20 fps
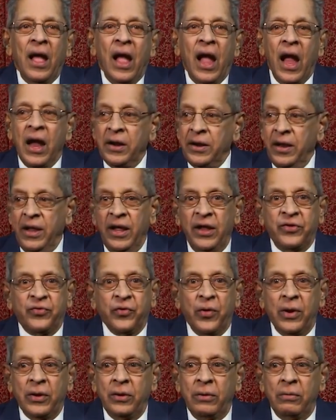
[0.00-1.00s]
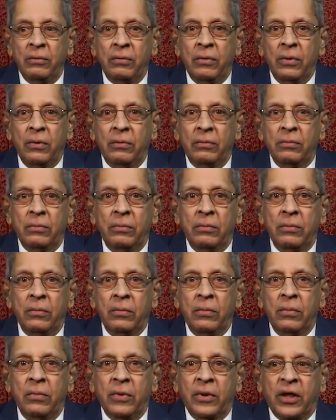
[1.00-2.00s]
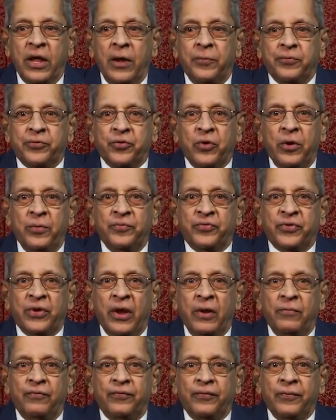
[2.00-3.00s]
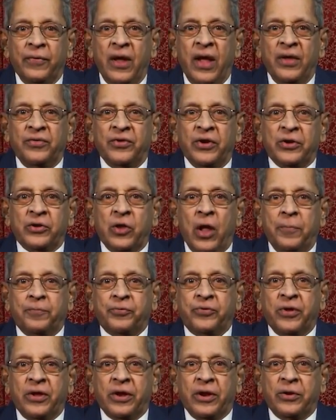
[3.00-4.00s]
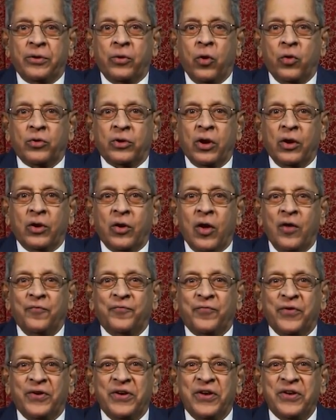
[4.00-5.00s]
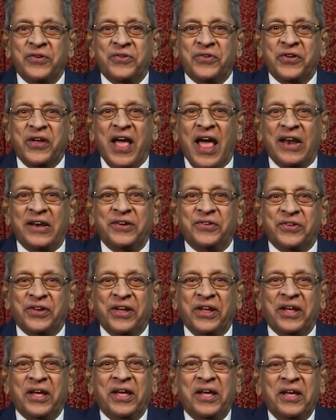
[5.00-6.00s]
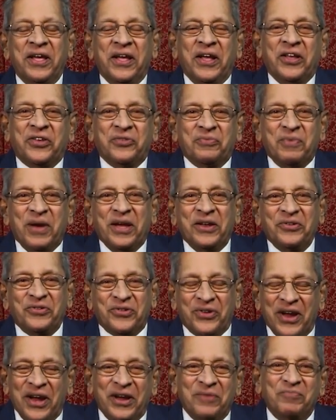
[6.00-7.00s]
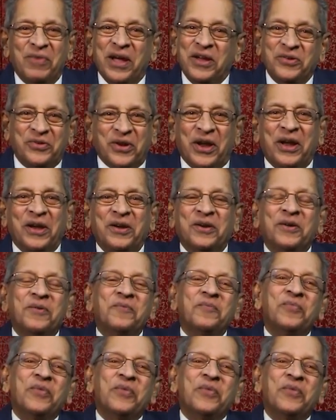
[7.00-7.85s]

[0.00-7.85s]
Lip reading: And each one keeps to himself as a top secret. Total confidentiality is maintained.